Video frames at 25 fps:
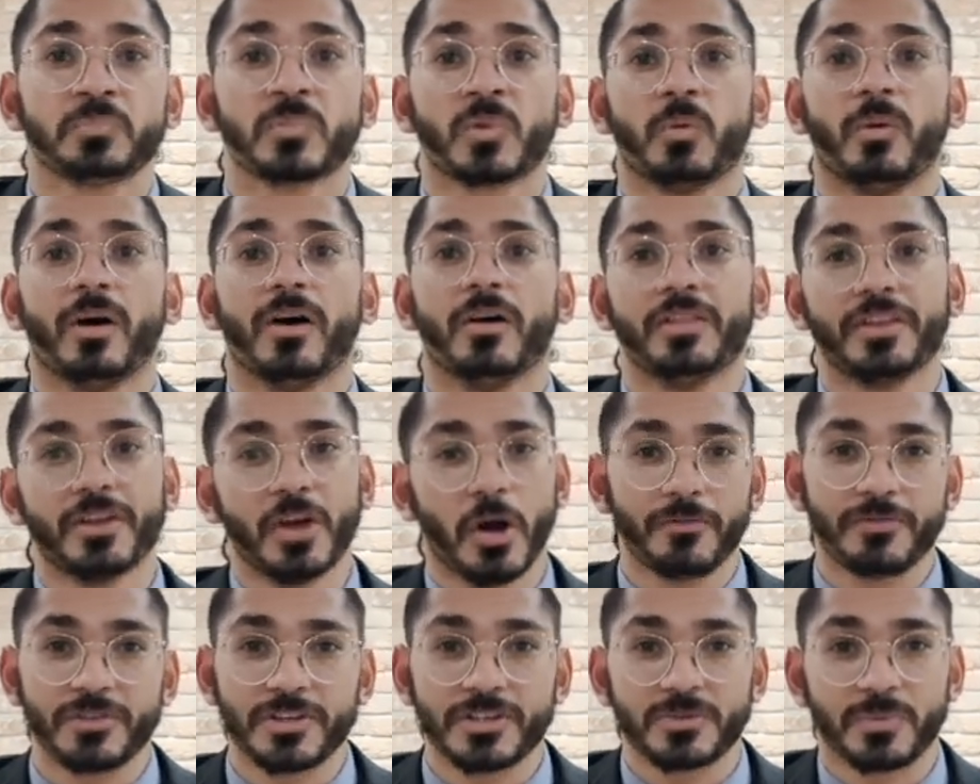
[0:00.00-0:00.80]
Well, the
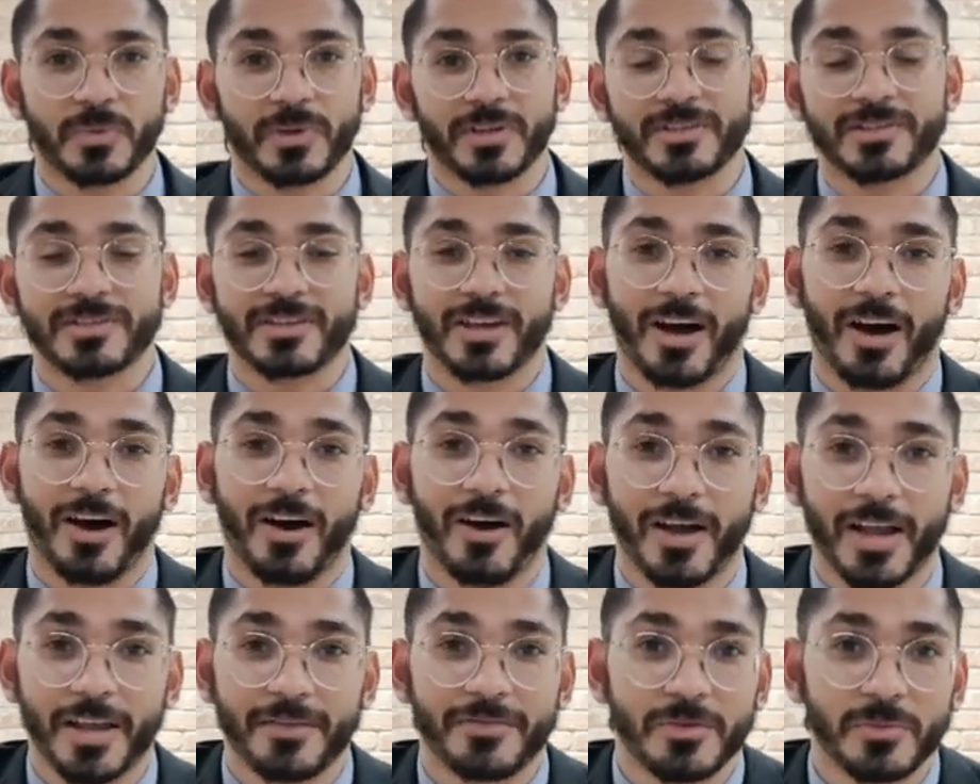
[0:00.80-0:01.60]
obvious ones
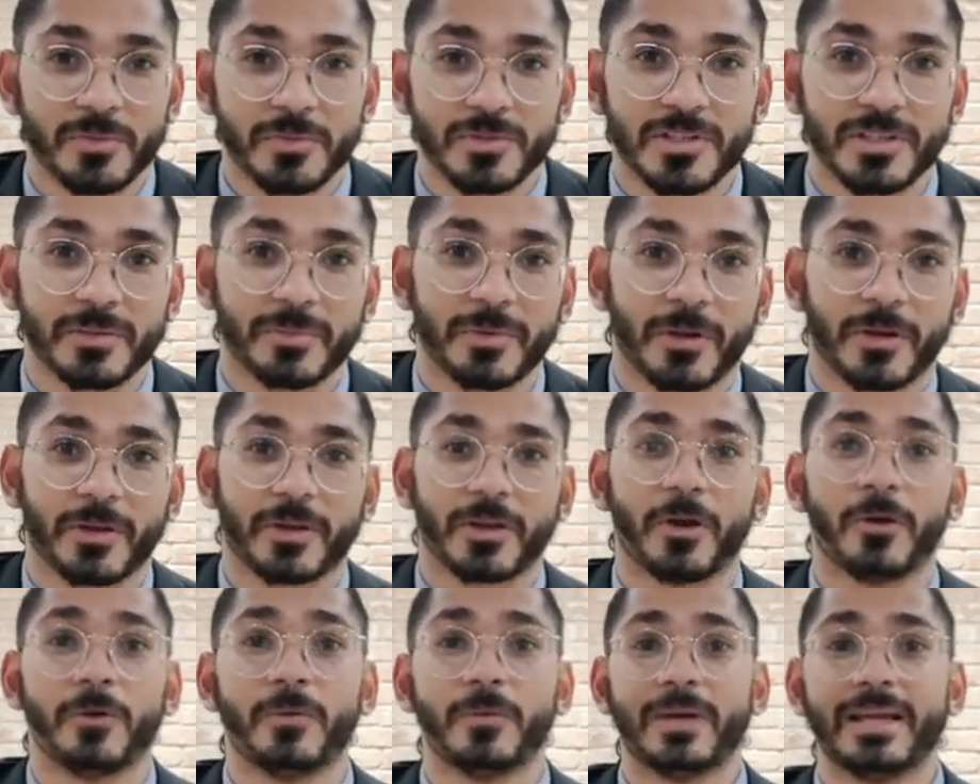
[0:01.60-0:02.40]
are if you want to
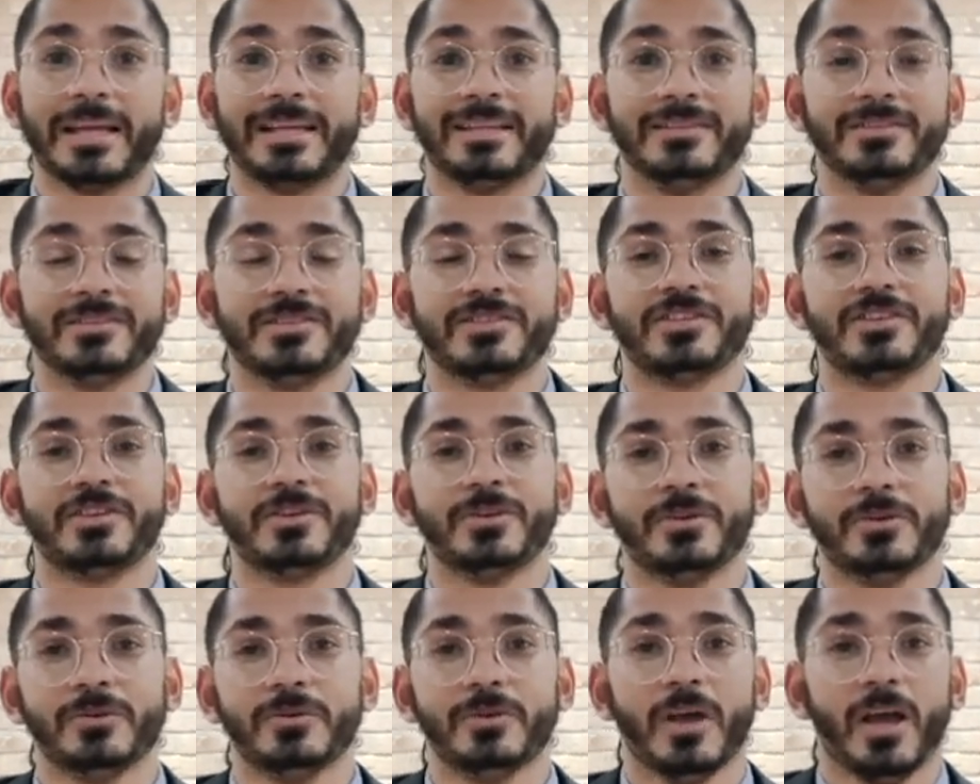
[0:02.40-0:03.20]
go
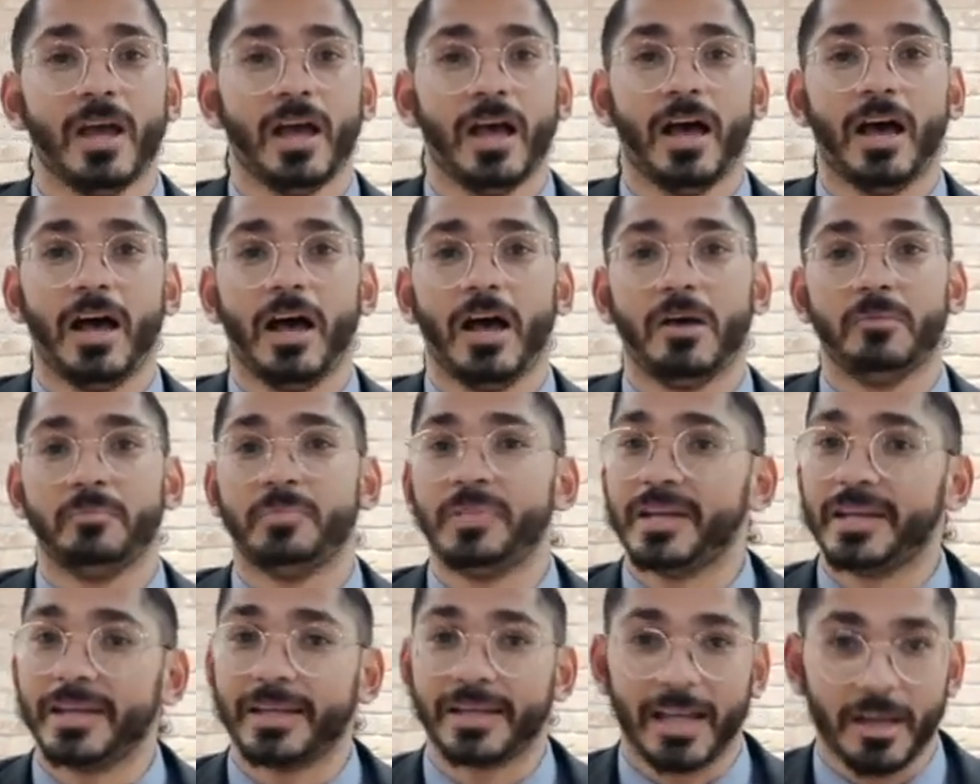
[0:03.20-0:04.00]
into
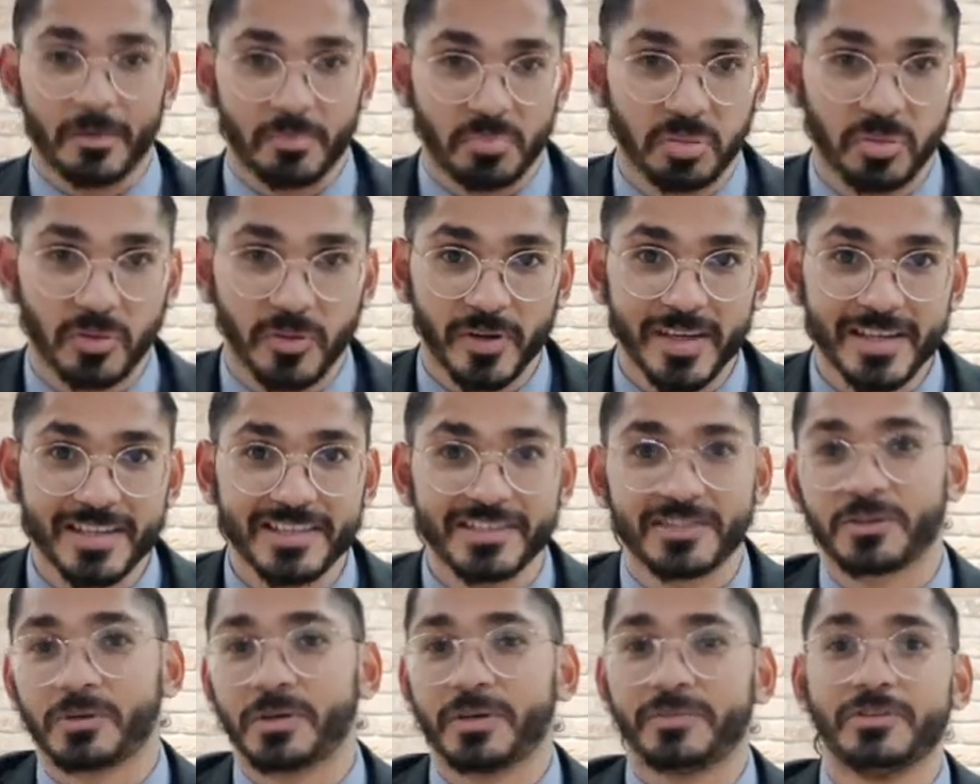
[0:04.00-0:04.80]
being a
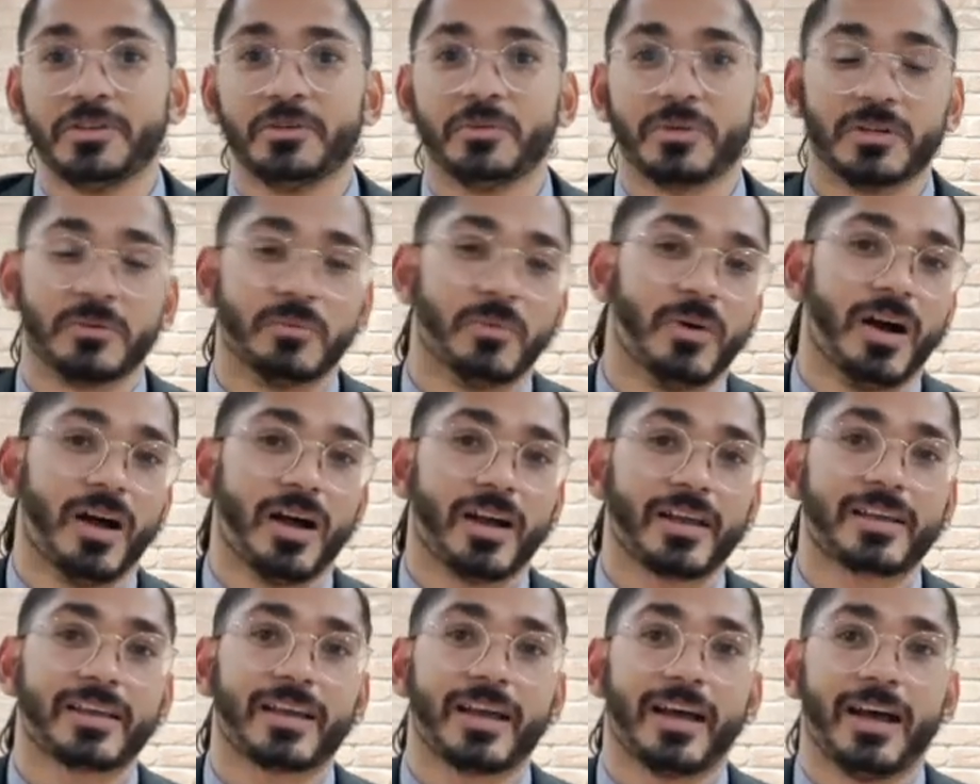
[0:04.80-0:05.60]
priest, or if you want to
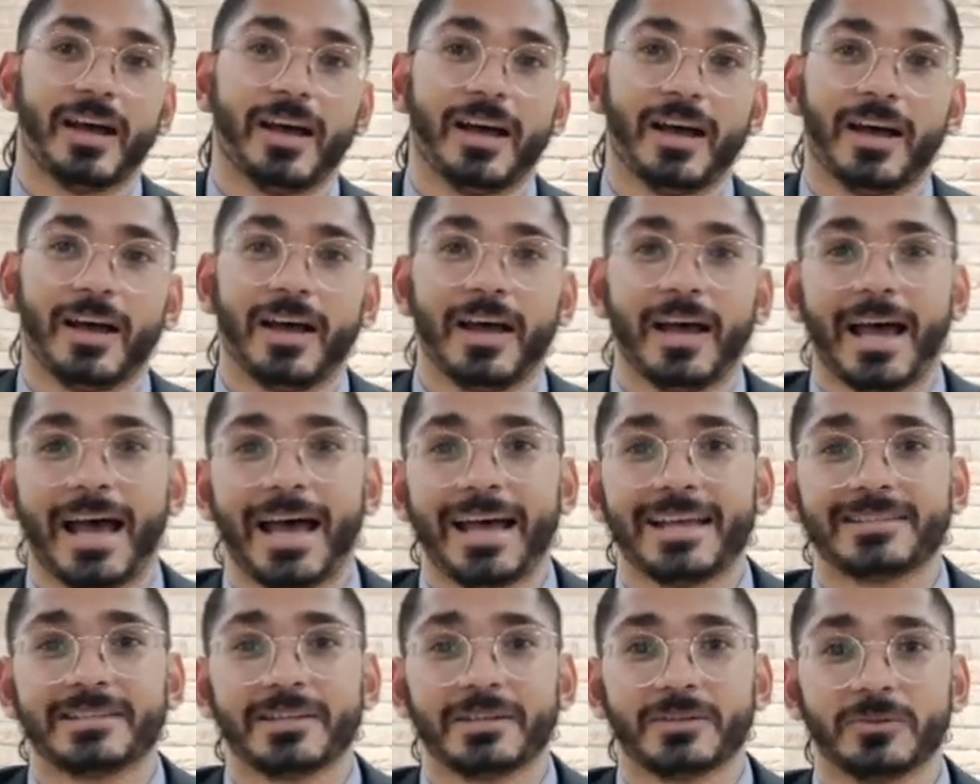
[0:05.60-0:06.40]
work
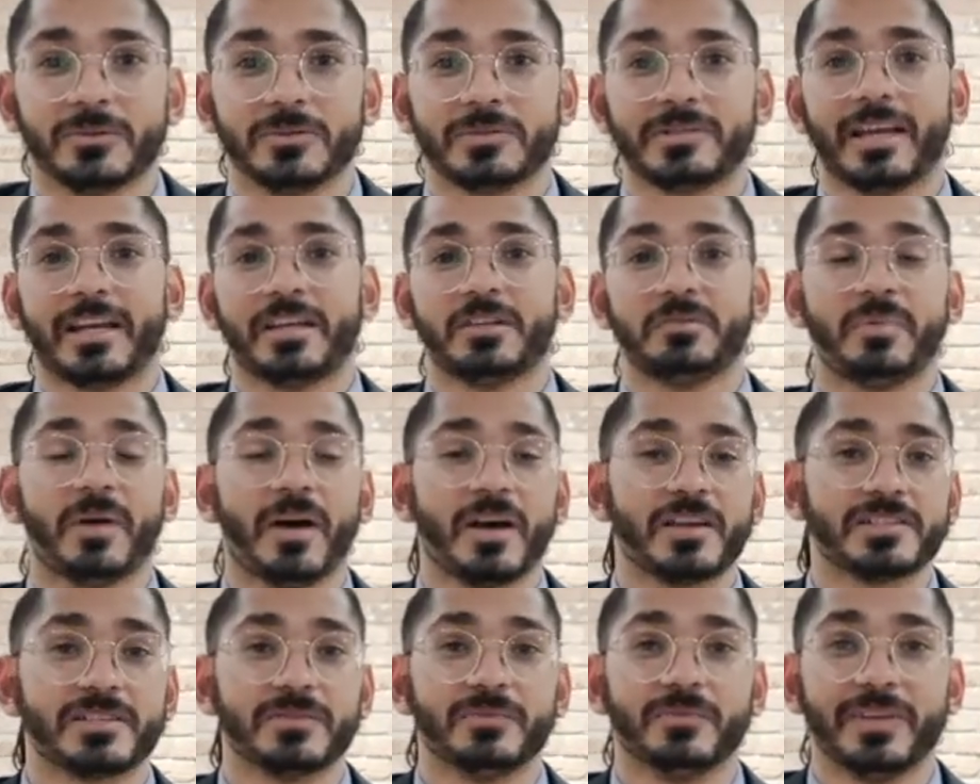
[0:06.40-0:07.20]
as an ordained
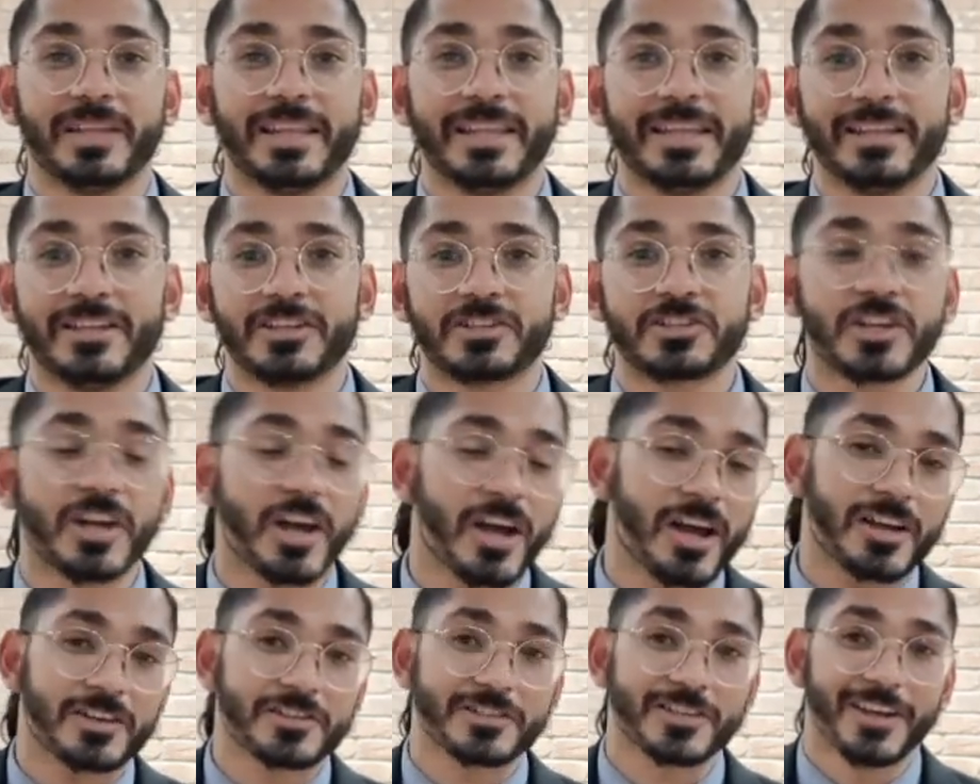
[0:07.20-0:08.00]
person within the
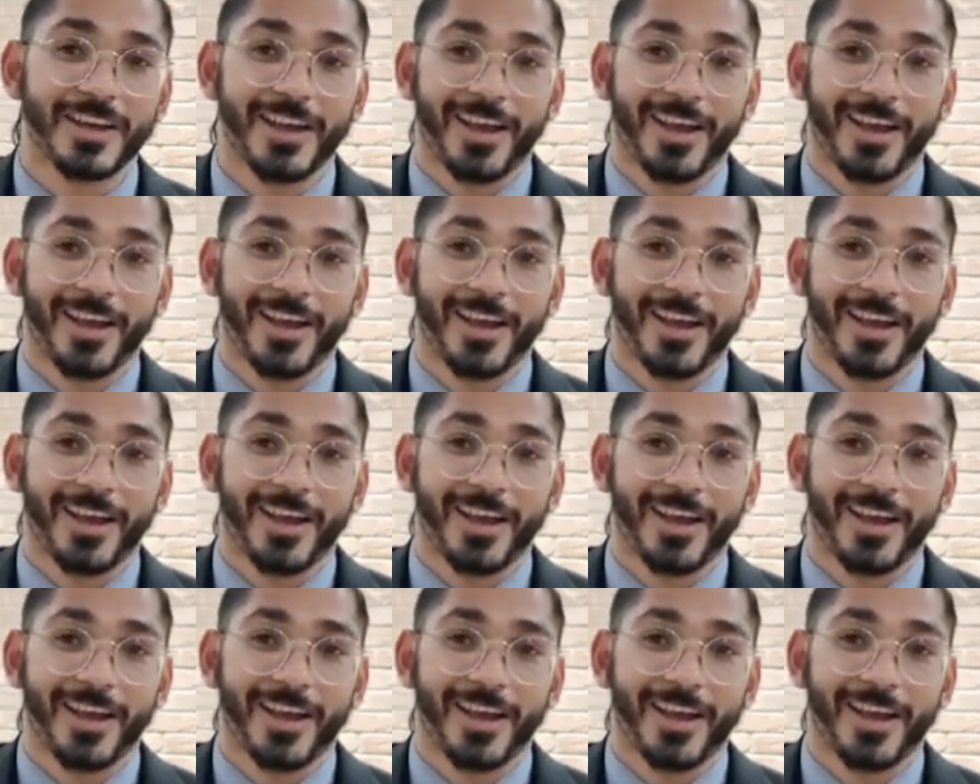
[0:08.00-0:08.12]
church,